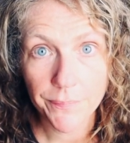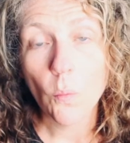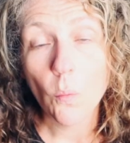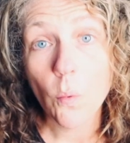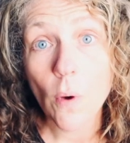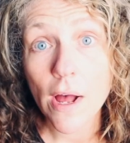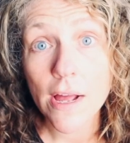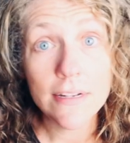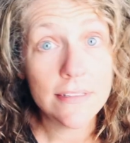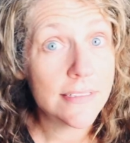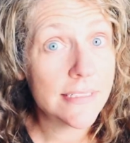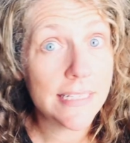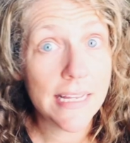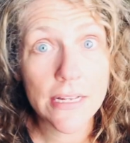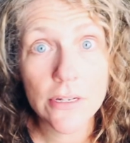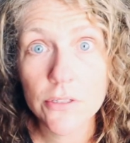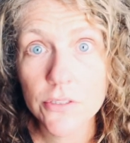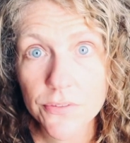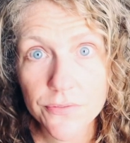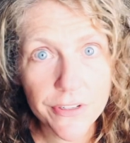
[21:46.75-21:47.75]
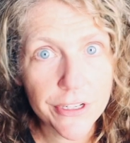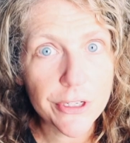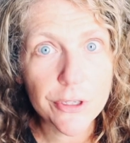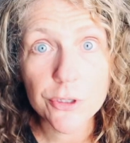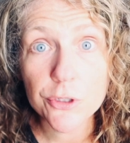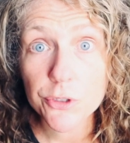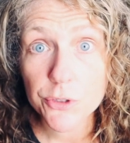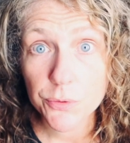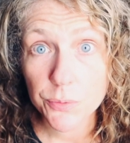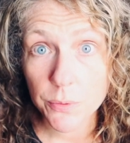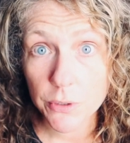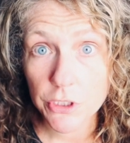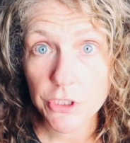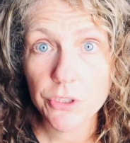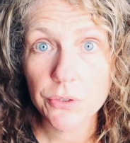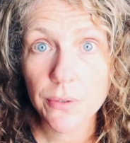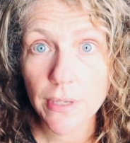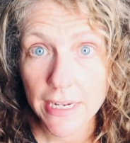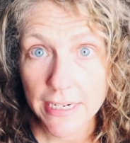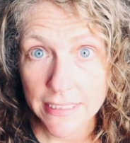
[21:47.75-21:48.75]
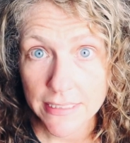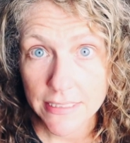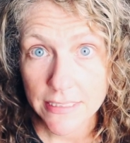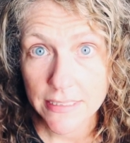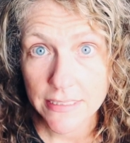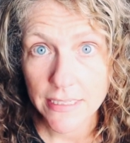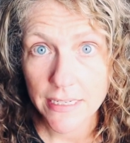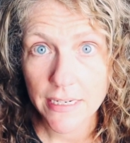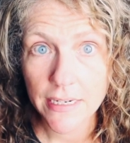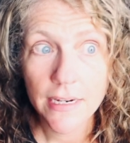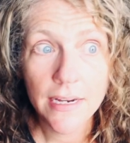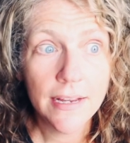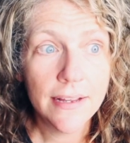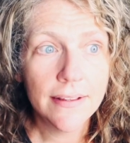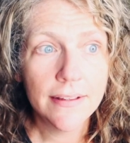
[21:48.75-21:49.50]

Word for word: What sales figures would you like to see?